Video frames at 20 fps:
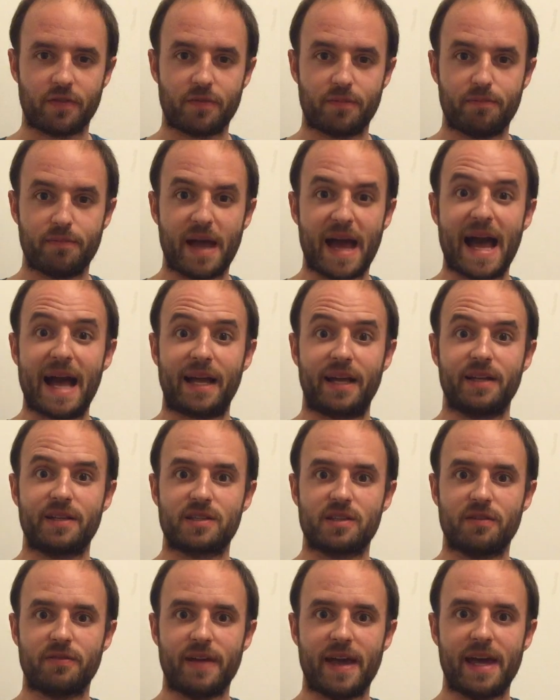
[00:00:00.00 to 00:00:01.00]
of
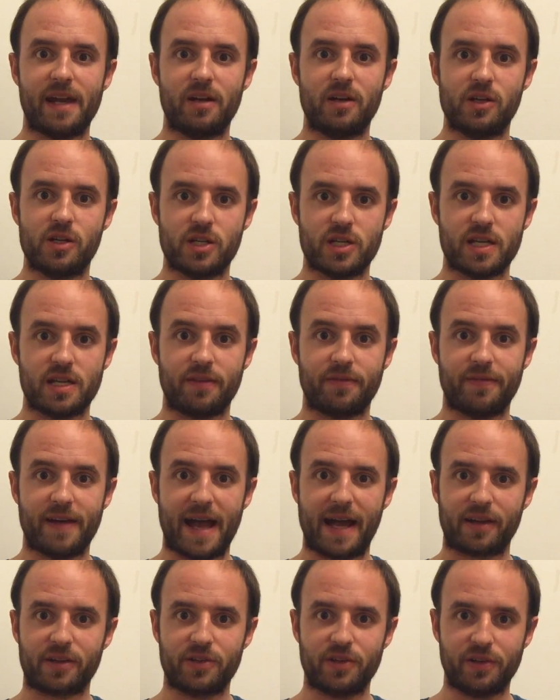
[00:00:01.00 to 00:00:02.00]
packets of energy
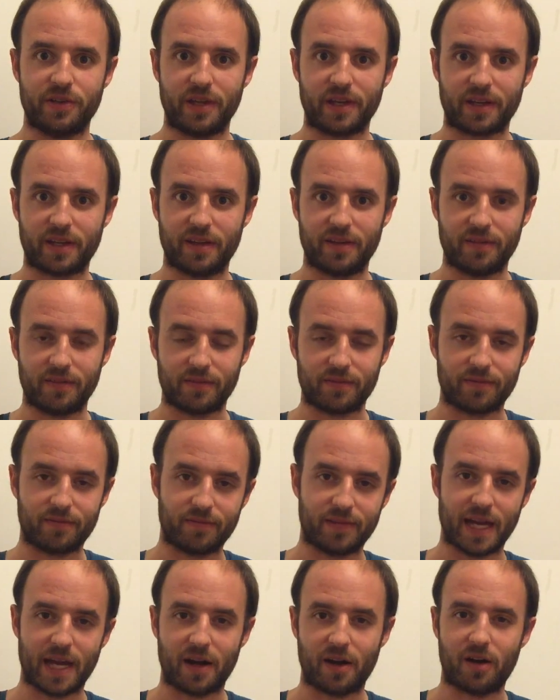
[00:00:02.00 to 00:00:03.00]
factor that can
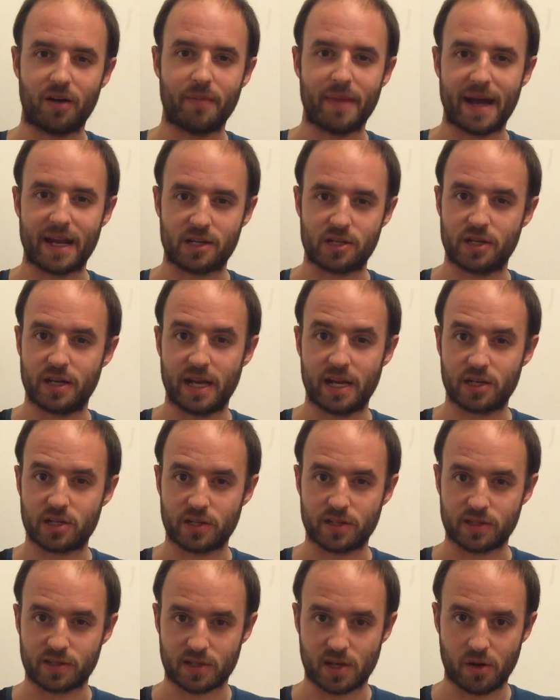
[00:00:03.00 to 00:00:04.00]
get our
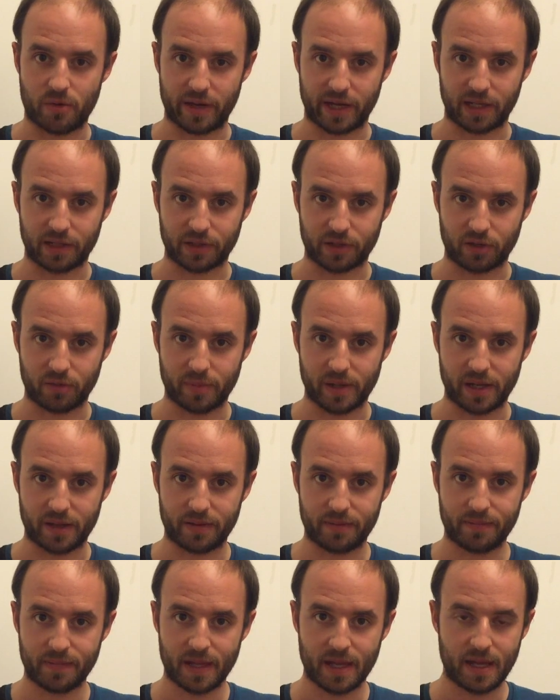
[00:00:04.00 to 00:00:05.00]
imaginations going a little
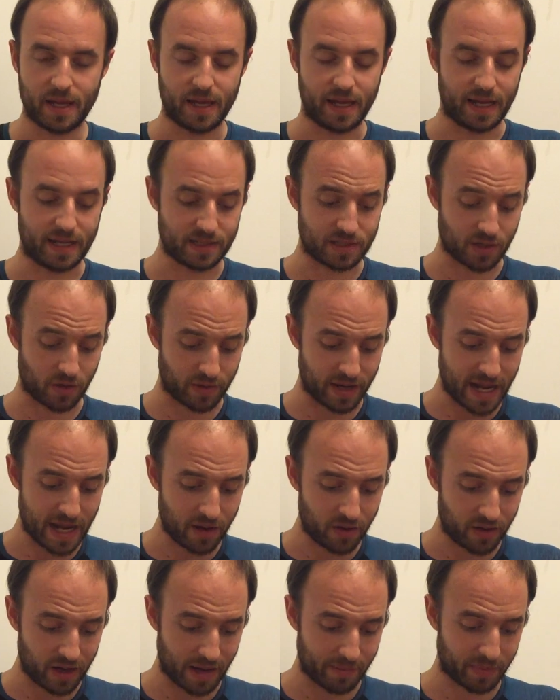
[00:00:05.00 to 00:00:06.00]
bit. And so
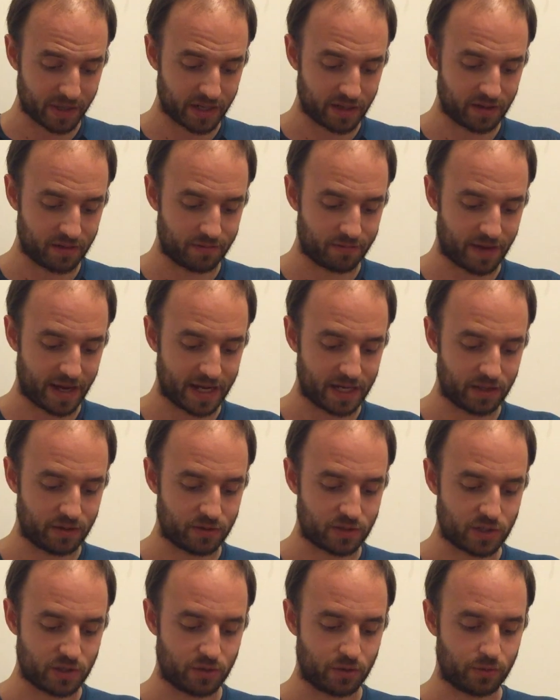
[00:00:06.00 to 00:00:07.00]
now I'm going to invite
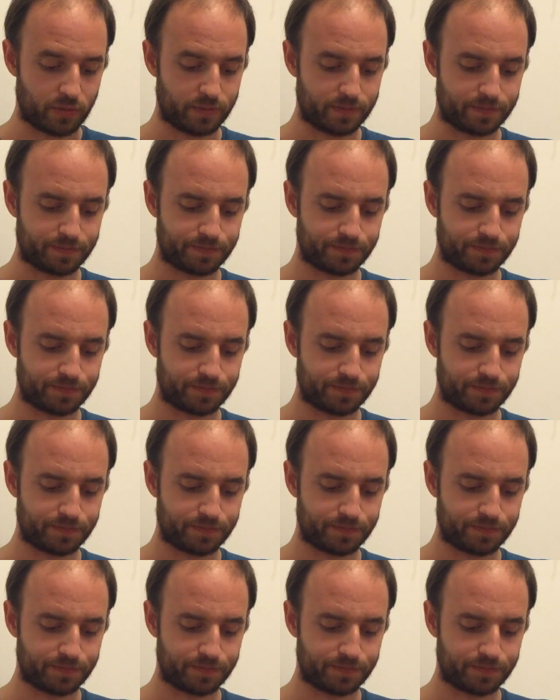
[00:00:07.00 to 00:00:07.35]
you to